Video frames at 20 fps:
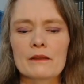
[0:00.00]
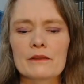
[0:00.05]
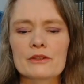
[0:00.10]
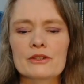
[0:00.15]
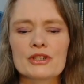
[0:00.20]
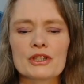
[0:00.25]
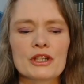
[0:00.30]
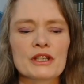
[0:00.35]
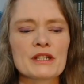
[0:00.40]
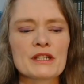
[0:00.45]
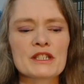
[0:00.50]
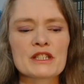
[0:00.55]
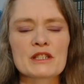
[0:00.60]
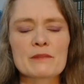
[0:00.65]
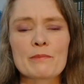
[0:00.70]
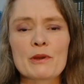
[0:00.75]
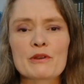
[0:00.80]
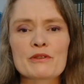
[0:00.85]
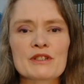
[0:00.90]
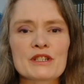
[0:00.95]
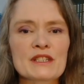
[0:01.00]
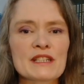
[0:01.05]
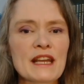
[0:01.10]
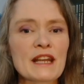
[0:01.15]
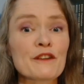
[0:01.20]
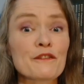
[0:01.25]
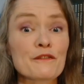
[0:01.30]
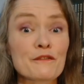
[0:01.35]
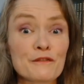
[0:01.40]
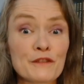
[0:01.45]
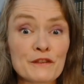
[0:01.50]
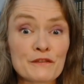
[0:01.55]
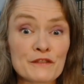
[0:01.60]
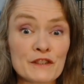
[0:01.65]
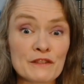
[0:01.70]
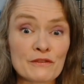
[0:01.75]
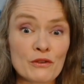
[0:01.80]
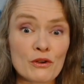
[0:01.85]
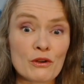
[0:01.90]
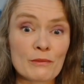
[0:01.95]
The journey's supposed to take
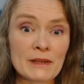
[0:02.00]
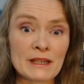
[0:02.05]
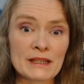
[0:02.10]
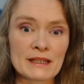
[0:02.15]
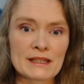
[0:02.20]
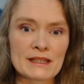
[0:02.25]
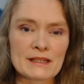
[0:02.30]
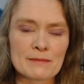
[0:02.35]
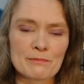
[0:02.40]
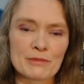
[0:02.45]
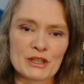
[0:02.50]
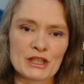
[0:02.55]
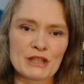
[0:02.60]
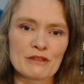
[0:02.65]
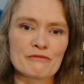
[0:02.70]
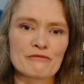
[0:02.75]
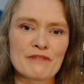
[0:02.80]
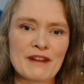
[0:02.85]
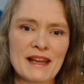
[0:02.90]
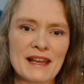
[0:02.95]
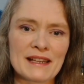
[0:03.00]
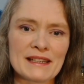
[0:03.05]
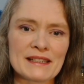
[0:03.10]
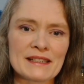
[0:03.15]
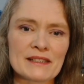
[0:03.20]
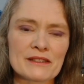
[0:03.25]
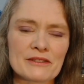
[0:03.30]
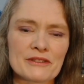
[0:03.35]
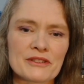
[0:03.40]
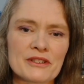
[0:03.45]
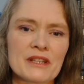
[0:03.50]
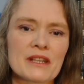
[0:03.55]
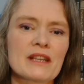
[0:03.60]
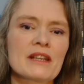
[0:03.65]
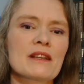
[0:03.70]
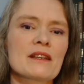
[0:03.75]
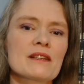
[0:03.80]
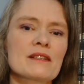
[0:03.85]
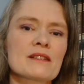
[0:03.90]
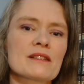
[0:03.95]
54 minutes, but it rarely does.
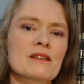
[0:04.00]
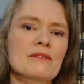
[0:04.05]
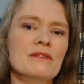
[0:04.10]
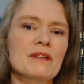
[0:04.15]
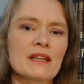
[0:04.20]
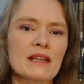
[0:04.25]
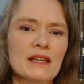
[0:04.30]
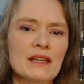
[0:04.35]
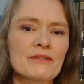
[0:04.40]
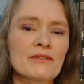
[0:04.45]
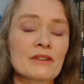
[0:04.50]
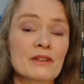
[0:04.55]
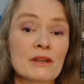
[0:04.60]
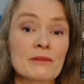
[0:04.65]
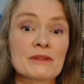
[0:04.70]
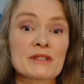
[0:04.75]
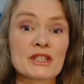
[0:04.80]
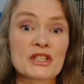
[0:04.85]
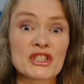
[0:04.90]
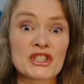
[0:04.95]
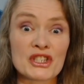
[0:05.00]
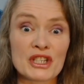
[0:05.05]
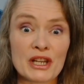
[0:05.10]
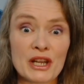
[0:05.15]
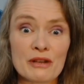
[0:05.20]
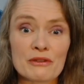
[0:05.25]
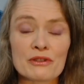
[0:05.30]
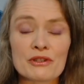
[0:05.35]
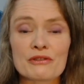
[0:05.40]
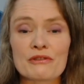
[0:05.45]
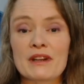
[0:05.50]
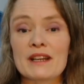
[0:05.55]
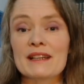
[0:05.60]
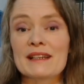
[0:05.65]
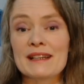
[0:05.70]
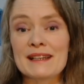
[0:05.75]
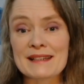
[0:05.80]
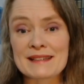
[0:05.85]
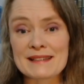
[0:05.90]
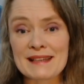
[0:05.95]
So even though it's a slow
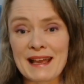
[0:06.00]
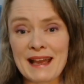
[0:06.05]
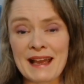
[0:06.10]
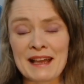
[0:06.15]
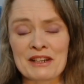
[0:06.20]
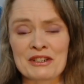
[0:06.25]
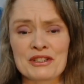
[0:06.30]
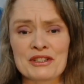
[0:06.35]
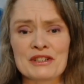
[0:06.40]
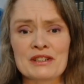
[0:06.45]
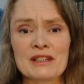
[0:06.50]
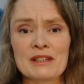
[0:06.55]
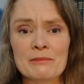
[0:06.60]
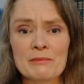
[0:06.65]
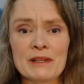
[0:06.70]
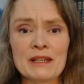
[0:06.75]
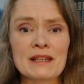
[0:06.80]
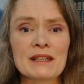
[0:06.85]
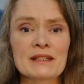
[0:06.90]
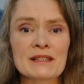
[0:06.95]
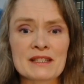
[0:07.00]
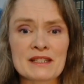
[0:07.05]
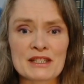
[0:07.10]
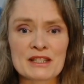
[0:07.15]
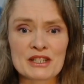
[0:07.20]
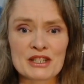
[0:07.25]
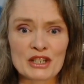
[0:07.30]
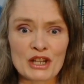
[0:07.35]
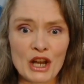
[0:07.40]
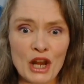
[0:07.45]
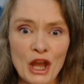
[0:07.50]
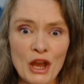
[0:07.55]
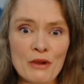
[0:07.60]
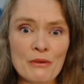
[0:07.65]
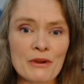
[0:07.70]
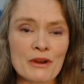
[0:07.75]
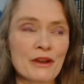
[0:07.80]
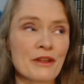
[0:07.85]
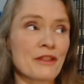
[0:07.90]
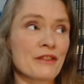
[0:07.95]
train, it's actually being
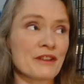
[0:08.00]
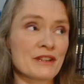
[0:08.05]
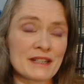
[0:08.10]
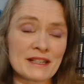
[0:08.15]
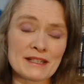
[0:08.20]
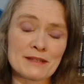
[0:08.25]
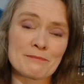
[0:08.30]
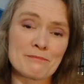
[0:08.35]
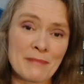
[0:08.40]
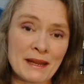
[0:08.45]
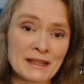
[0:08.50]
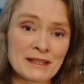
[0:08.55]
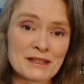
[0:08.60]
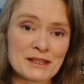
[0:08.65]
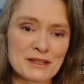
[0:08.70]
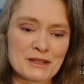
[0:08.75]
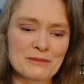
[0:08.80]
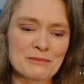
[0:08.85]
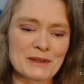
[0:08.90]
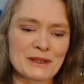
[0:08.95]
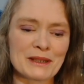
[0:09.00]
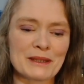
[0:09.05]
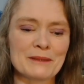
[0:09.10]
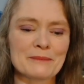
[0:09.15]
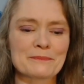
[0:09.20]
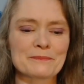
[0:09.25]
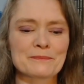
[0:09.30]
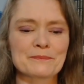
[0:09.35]
slower than it's meant to be.